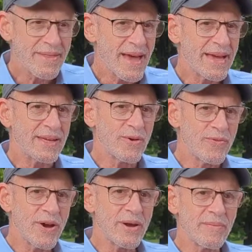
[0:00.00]
Thank you
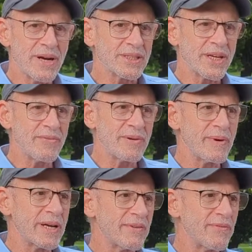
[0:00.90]
very much,
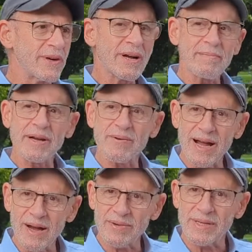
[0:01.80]
everybody, for coming
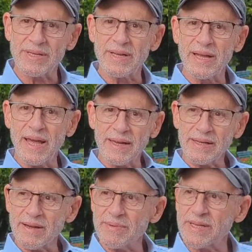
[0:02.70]
around and
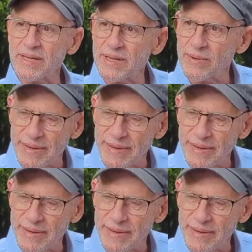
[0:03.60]
coming to hear